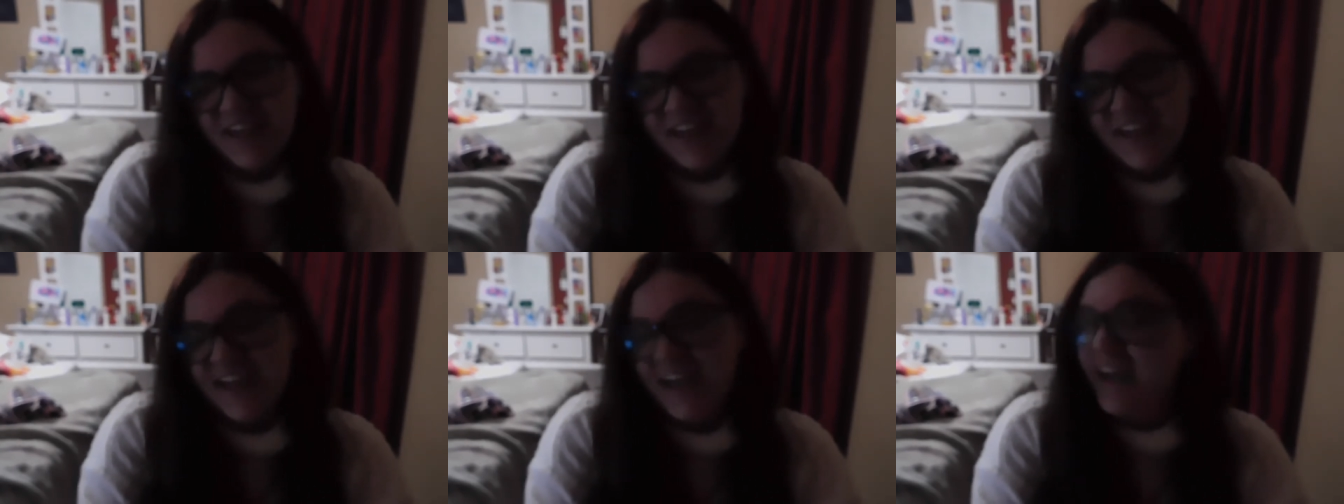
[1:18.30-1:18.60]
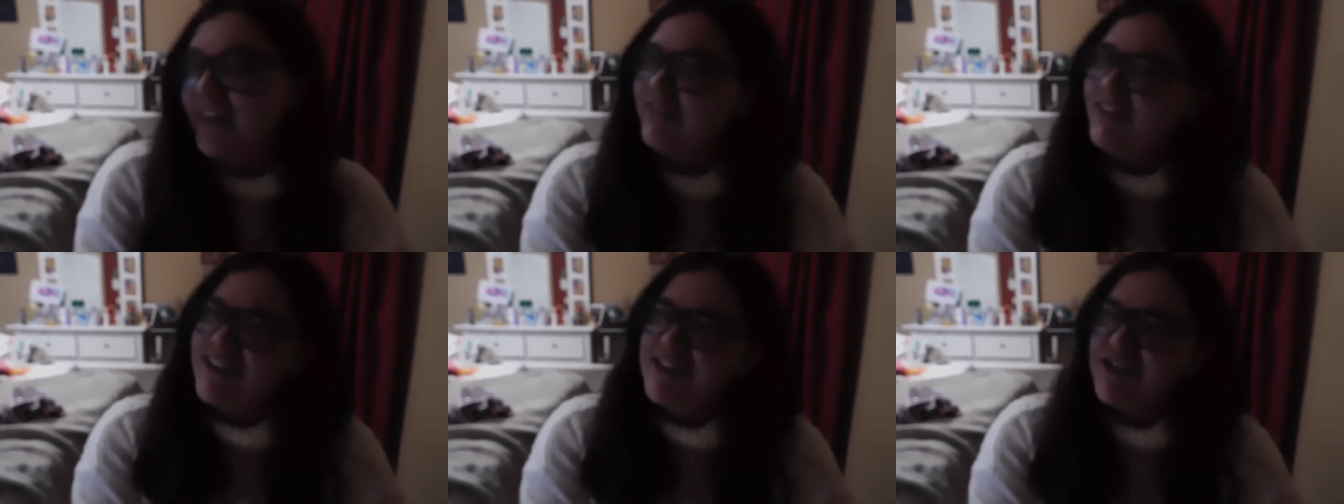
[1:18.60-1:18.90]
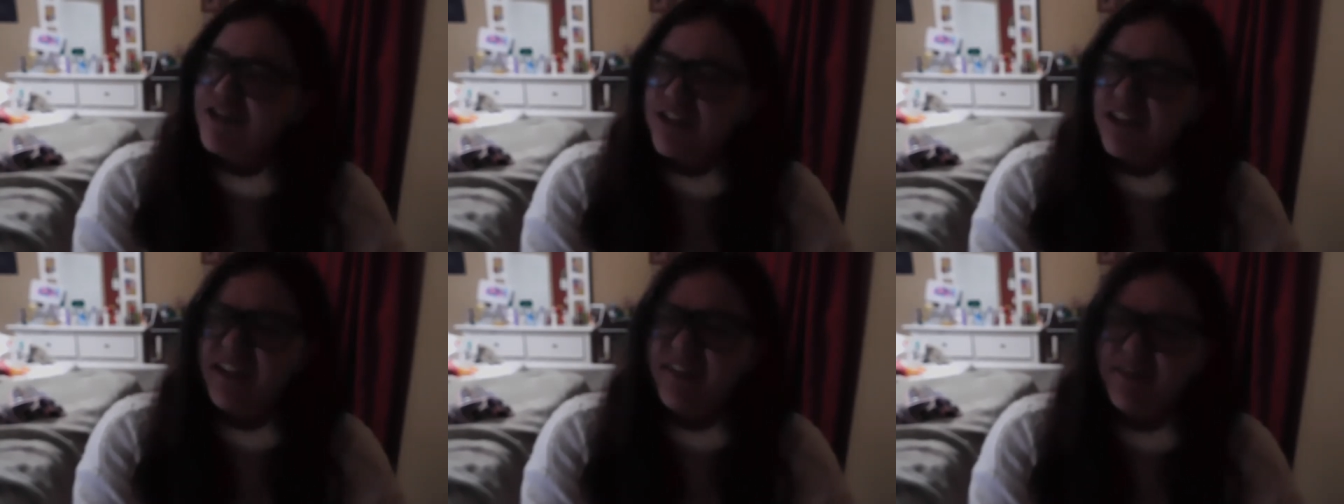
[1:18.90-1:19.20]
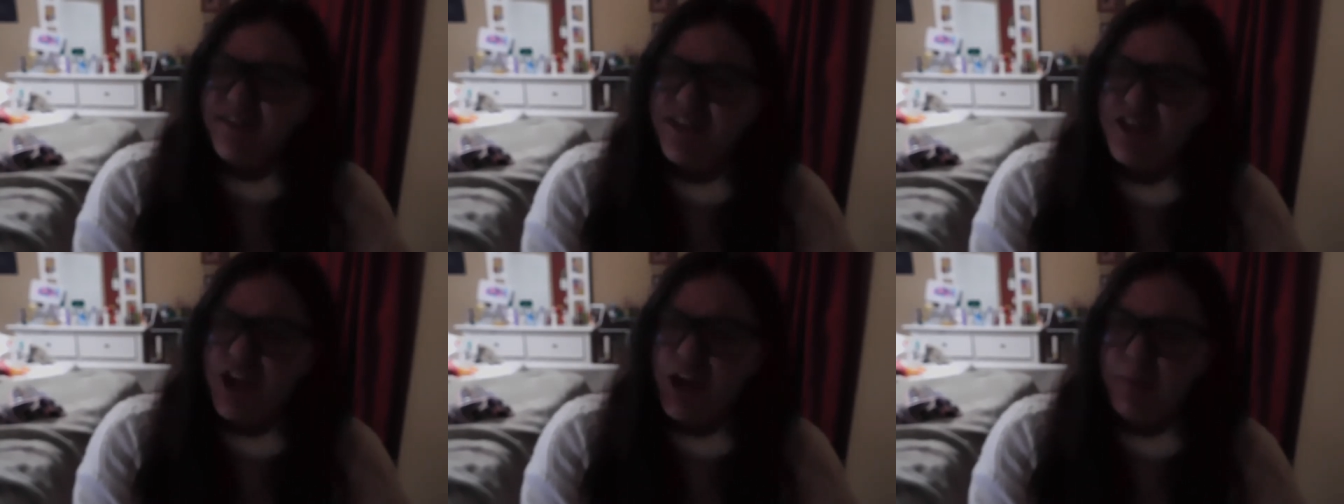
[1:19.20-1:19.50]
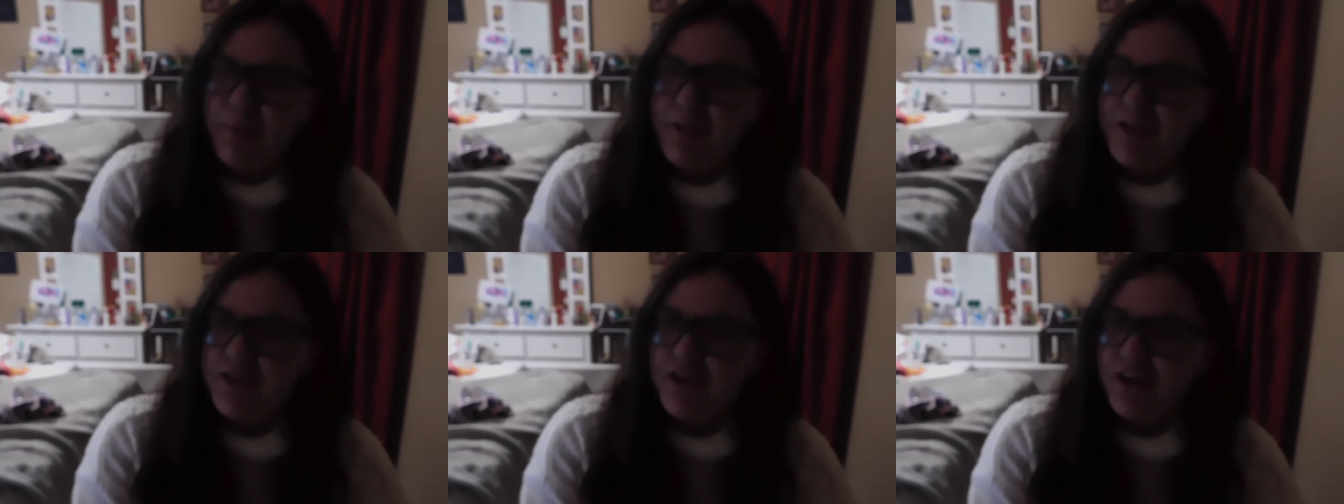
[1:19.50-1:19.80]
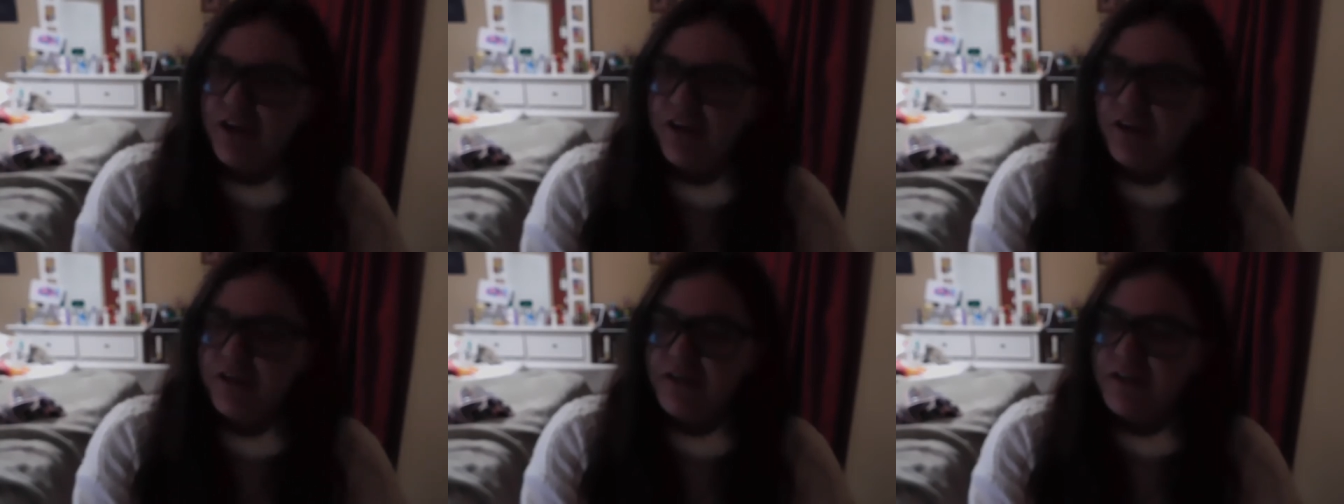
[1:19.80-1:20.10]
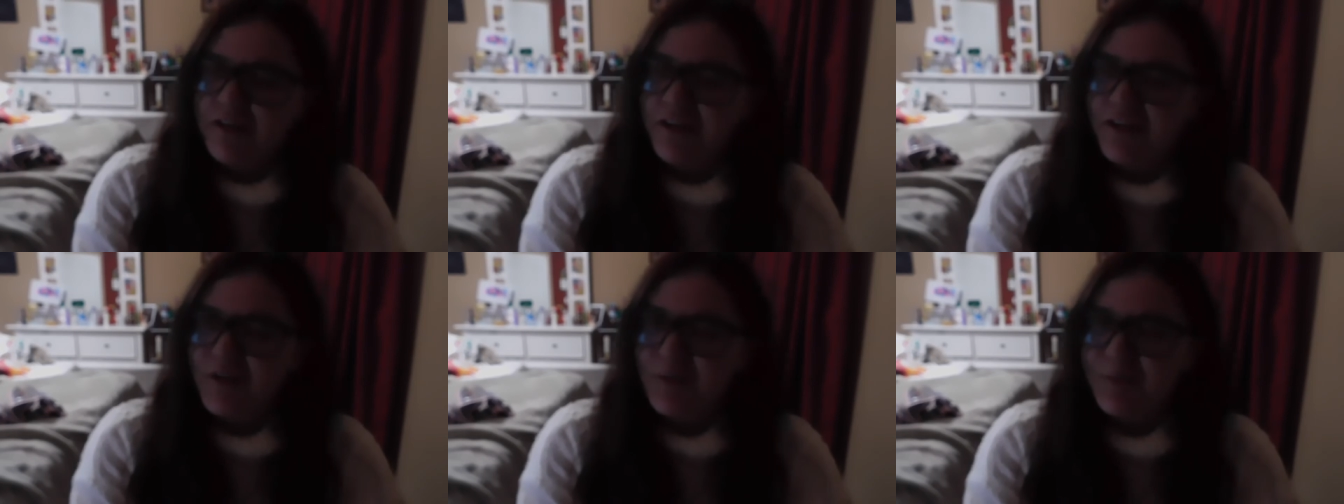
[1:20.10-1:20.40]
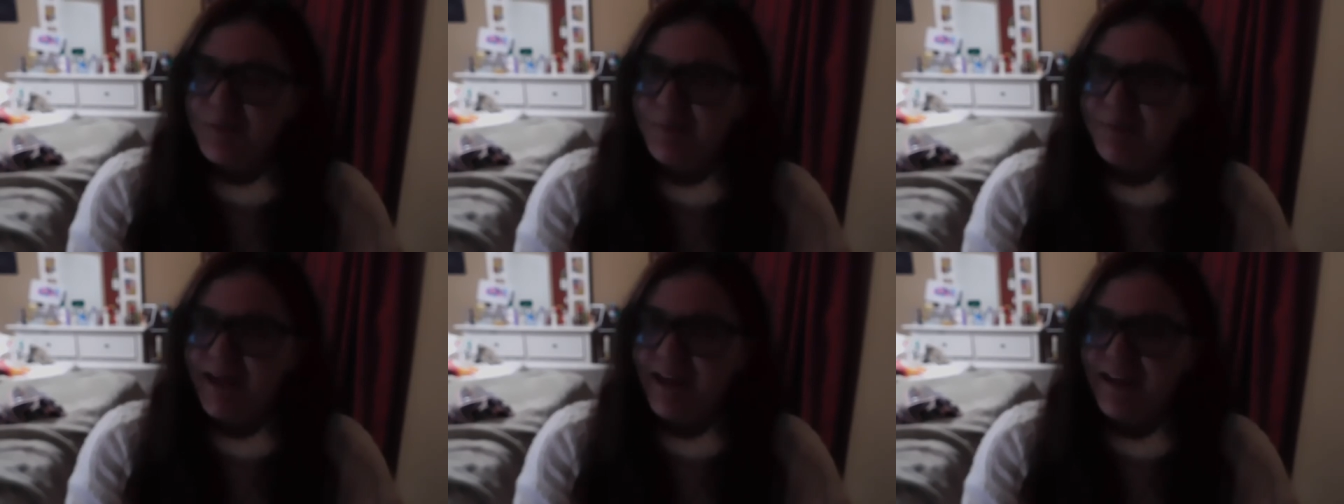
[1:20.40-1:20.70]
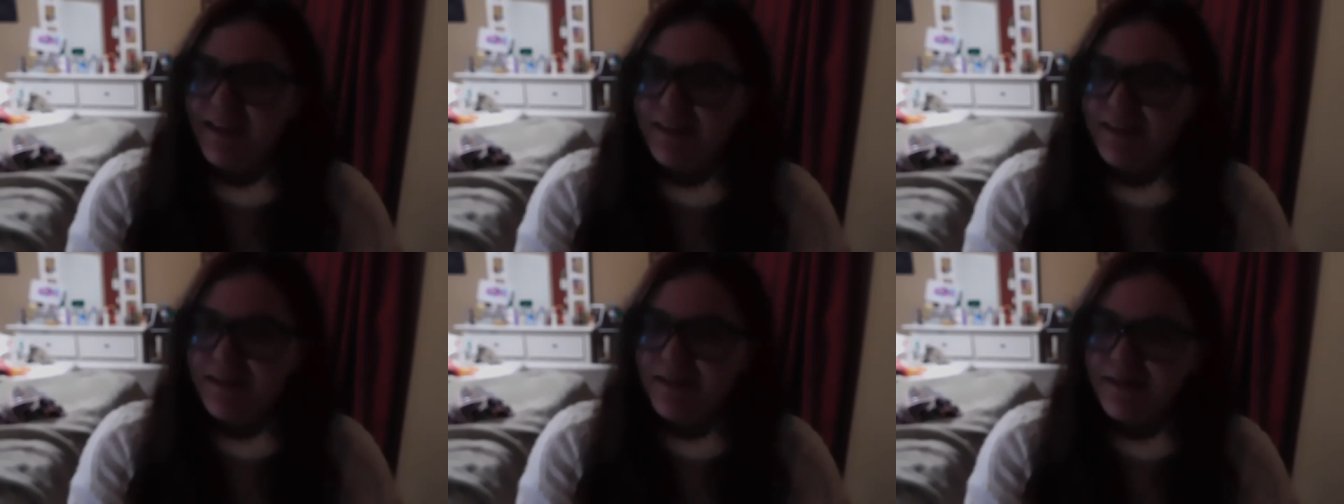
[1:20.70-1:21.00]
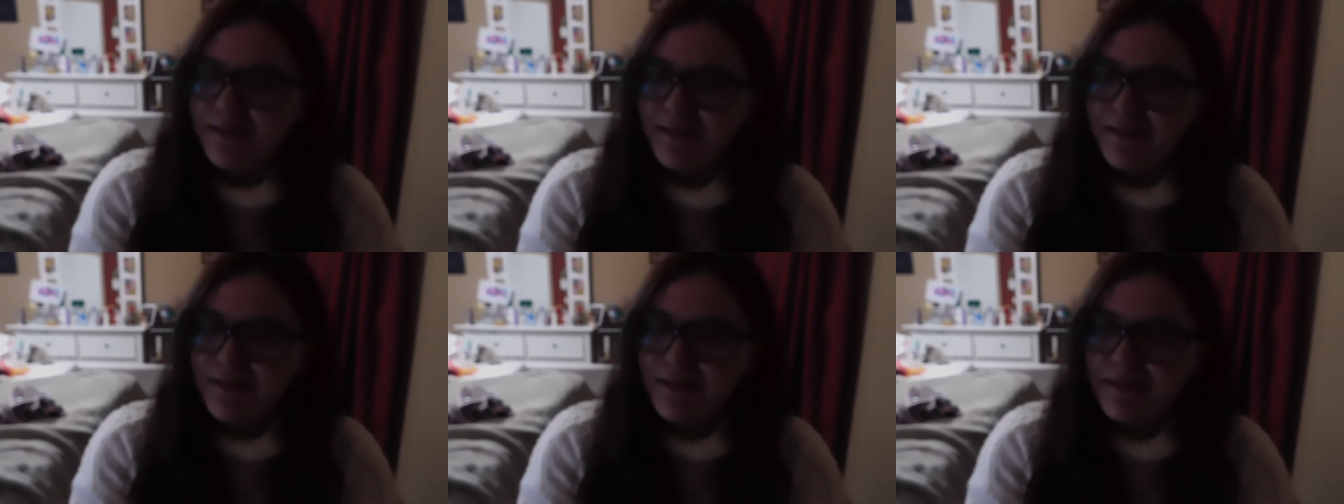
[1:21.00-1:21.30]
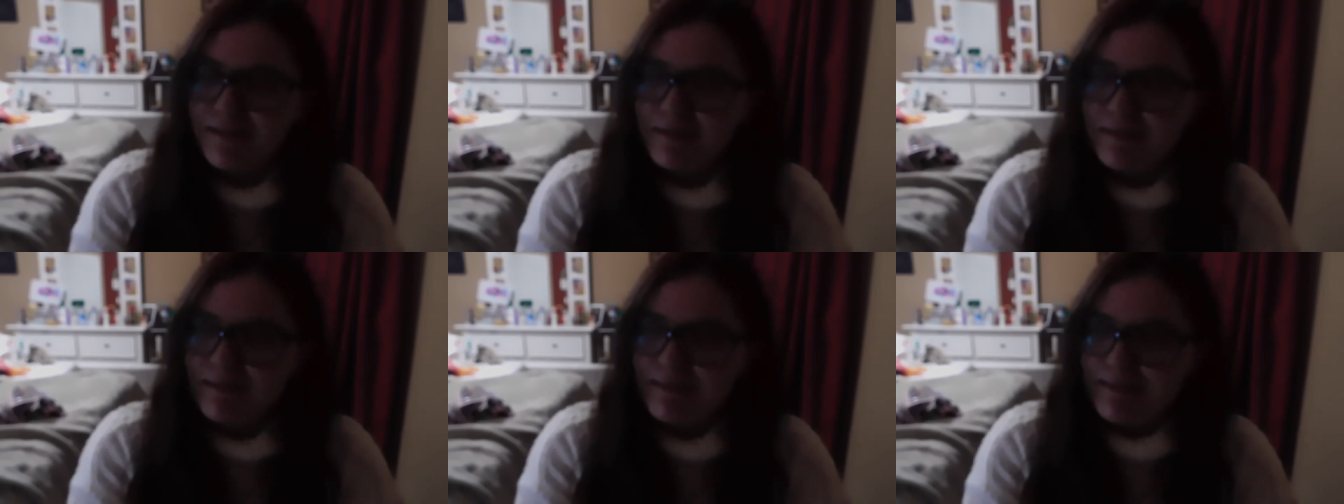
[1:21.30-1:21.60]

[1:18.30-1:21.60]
I've watched enough James Charles to know basics.